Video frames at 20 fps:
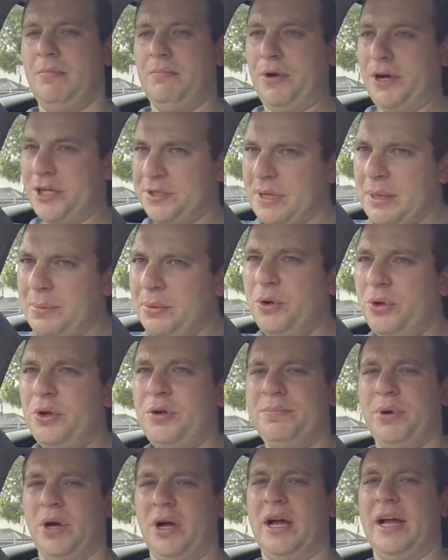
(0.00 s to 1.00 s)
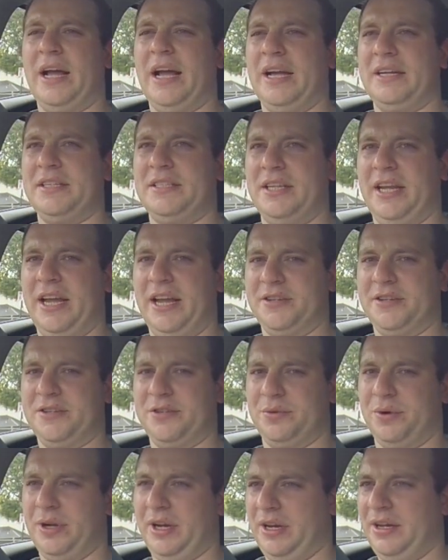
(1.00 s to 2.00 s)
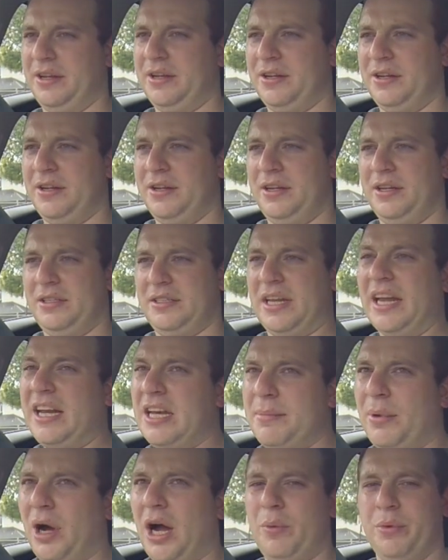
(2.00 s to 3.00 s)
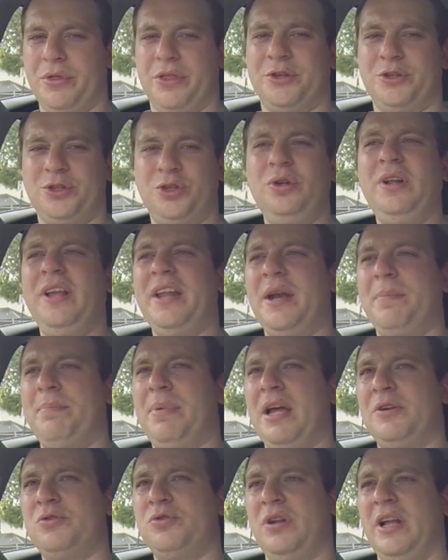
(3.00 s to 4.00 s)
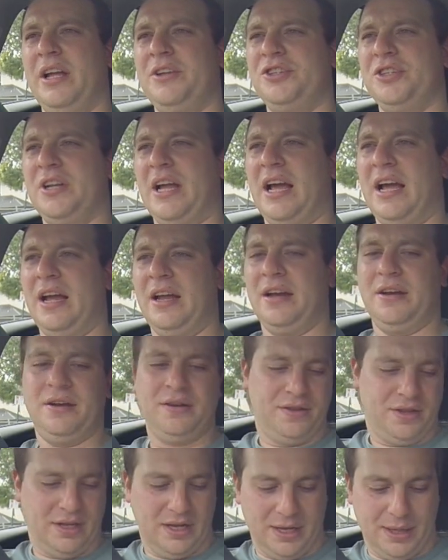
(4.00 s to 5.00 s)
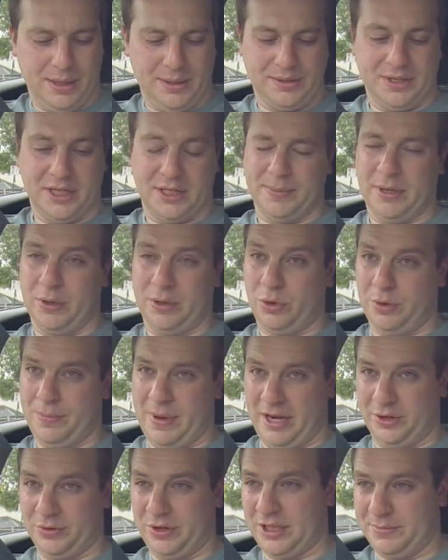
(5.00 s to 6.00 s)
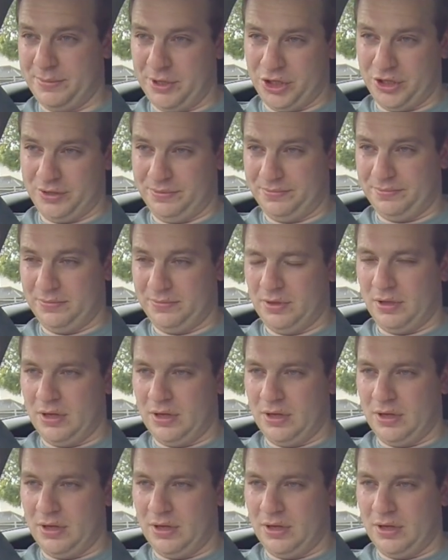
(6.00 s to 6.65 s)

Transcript: Most people who buy a CX-3 tend to buy it with the 2-litre petrol engine and the 6-speed automatic transmission.